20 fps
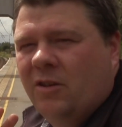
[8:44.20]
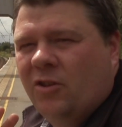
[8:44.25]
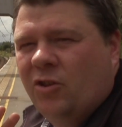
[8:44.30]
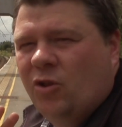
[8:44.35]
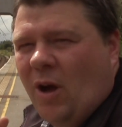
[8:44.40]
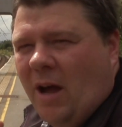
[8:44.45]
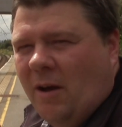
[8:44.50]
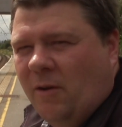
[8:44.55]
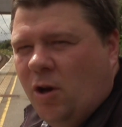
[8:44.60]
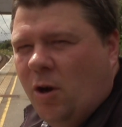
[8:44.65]

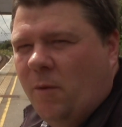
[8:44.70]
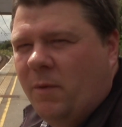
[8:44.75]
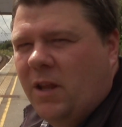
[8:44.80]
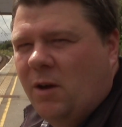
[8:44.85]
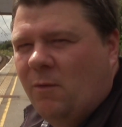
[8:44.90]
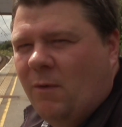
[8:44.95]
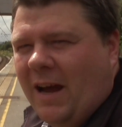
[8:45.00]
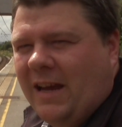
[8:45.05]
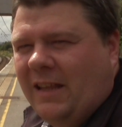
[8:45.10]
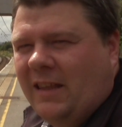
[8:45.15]
So I'm
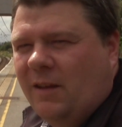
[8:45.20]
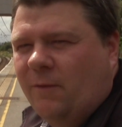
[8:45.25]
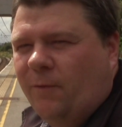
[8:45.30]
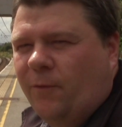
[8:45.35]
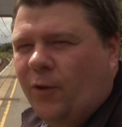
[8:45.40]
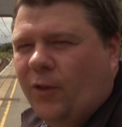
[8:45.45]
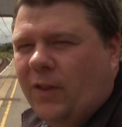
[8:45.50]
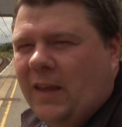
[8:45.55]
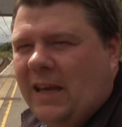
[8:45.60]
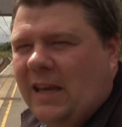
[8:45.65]
currently waiting
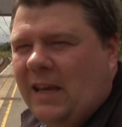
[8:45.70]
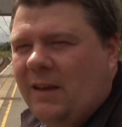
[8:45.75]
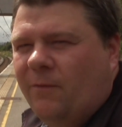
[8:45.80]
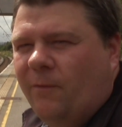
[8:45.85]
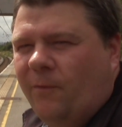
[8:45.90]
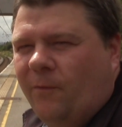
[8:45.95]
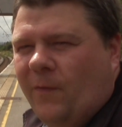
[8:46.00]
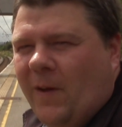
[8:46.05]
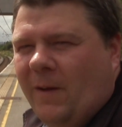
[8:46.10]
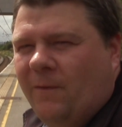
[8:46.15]
for the
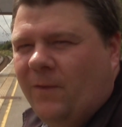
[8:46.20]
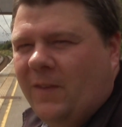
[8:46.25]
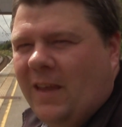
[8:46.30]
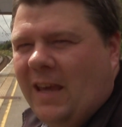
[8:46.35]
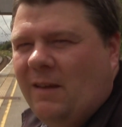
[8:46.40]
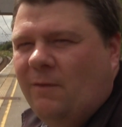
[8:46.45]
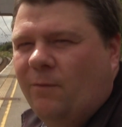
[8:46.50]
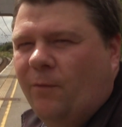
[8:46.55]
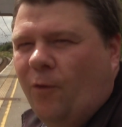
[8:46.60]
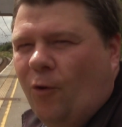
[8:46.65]

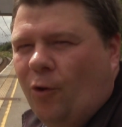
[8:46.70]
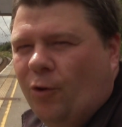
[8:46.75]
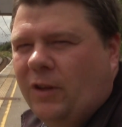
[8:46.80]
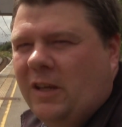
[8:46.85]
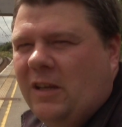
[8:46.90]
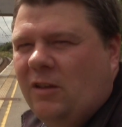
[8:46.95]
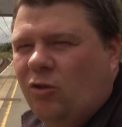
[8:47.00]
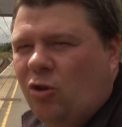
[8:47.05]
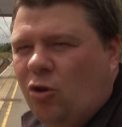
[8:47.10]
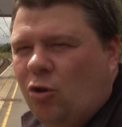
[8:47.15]

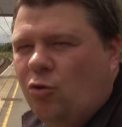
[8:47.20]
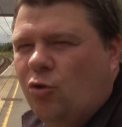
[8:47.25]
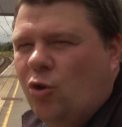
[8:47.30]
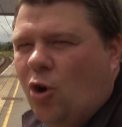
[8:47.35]
1542